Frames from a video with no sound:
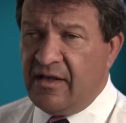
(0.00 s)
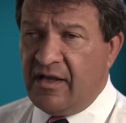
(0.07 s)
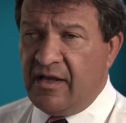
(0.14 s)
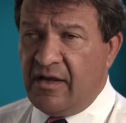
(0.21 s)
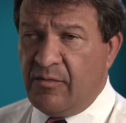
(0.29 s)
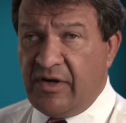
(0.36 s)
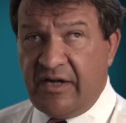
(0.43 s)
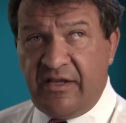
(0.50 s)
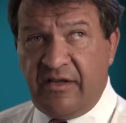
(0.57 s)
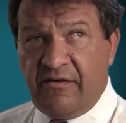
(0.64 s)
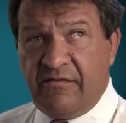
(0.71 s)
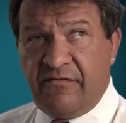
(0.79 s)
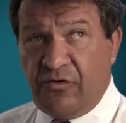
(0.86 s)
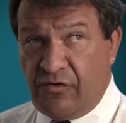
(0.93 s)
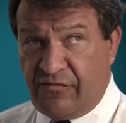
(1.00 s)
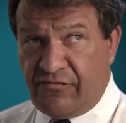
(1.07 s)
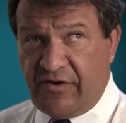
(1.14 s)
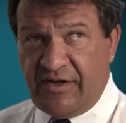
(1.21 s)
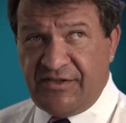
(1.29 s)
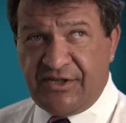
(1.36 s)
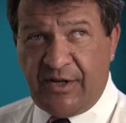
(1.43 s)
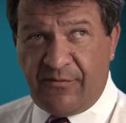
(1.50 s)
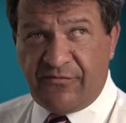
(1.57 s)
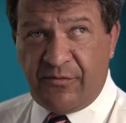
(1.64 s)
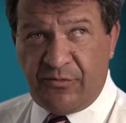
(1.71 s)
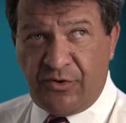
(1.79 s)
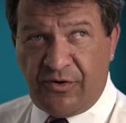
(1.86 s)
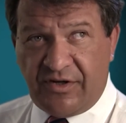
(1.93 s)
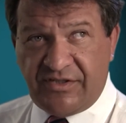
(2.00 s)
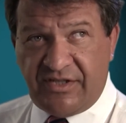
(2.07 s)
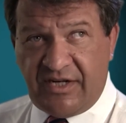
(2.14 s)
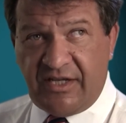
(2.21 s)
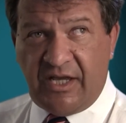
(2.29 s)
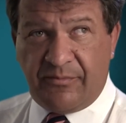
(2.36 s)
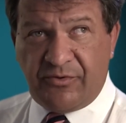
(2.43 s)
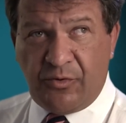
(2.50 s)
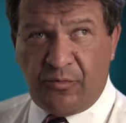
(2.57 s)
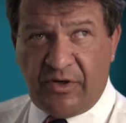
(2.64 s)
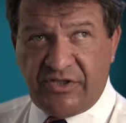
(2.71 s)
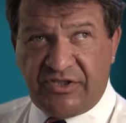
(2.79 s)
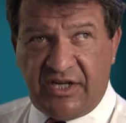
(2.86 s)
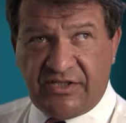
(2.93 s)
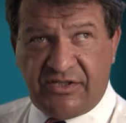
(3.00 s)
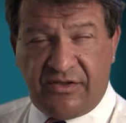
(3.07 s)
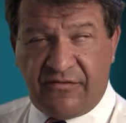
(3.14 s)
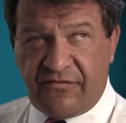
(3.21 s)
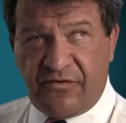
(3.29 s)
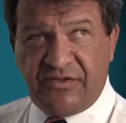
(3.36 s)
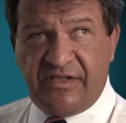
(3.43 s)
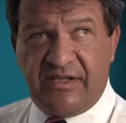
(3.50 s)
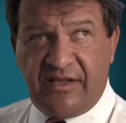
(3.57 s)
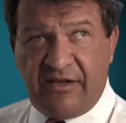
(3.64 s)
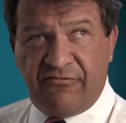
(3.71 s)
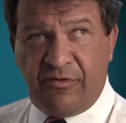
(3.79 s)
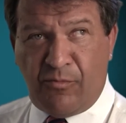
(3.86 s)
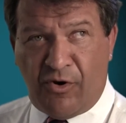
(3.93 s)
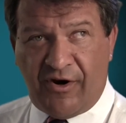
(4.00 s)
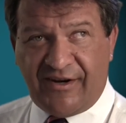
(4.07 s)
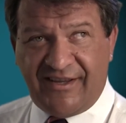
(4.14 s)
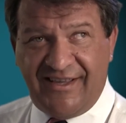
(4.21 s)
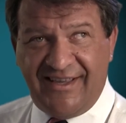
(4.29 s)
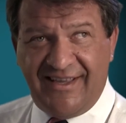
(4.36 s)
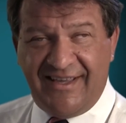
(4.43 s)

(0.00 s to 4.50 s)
When any of your friends come from New York City up to Westchester, the first thing they remark